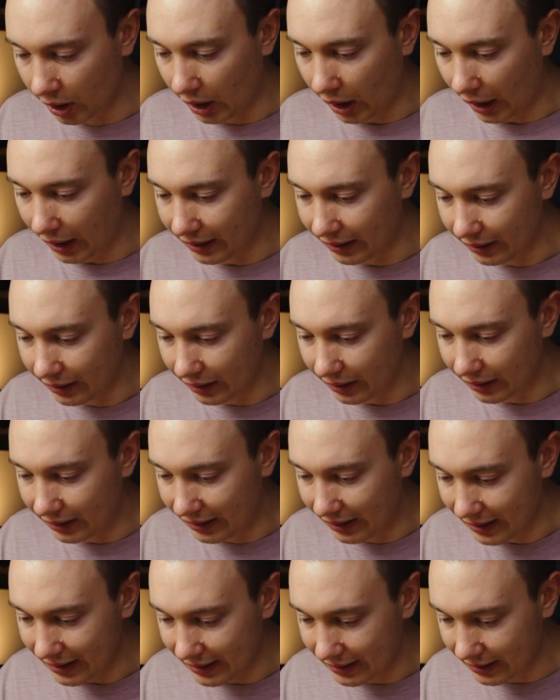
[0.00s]
And
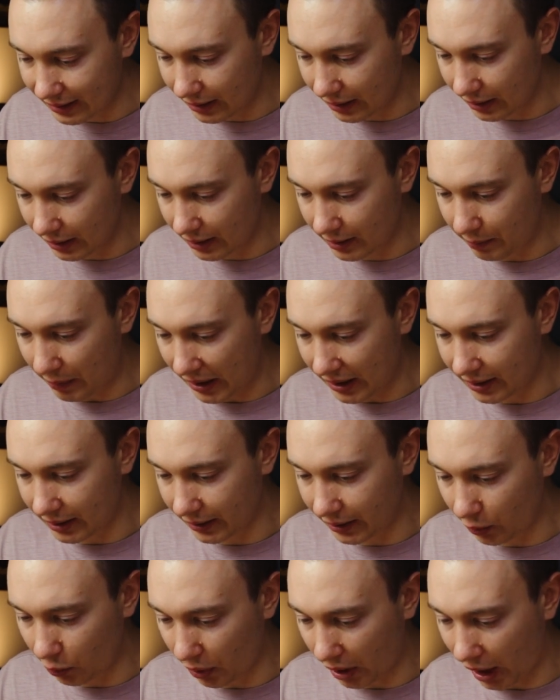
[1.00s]
this is
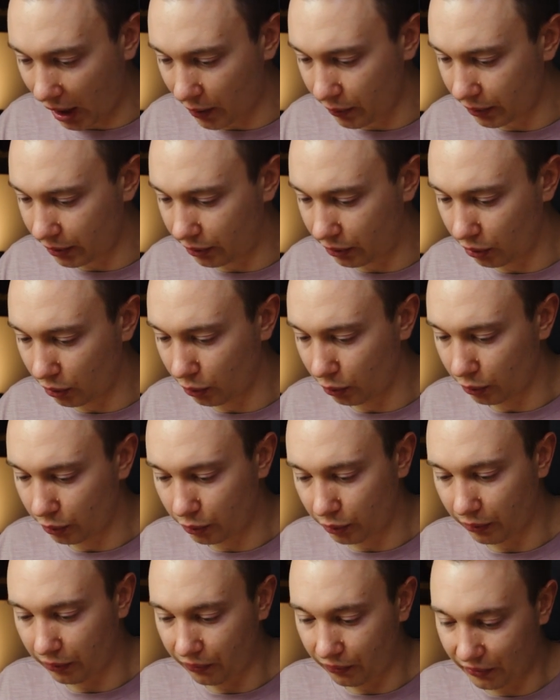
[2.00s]
basically what I would do
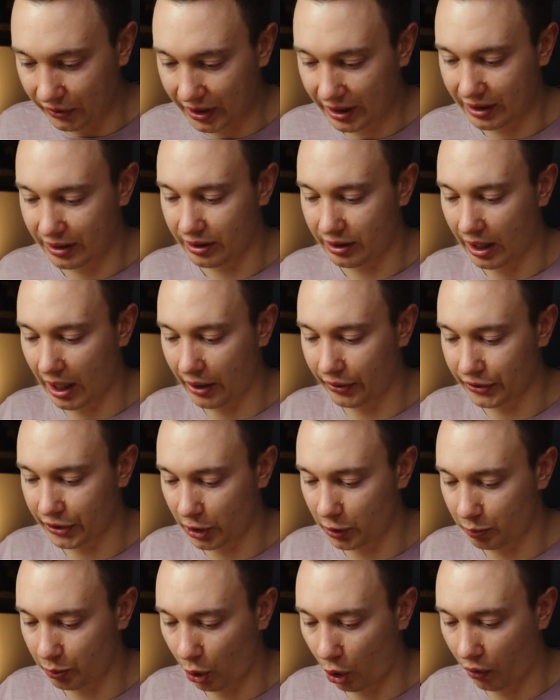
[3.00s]
to fix
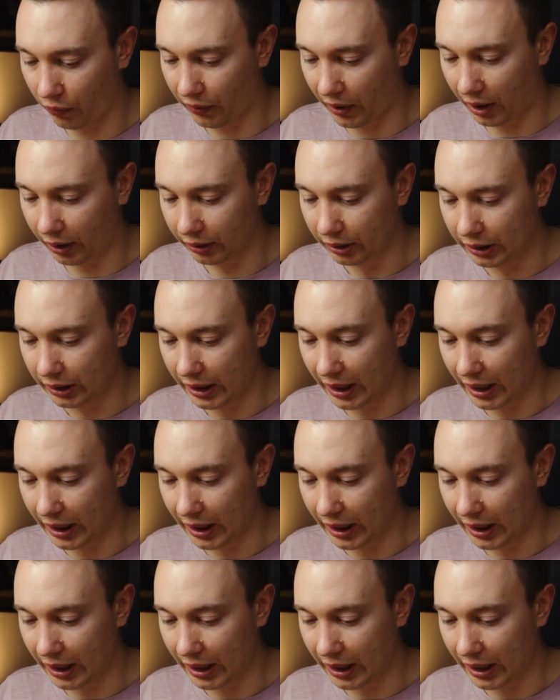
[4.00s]
Elsa's profile.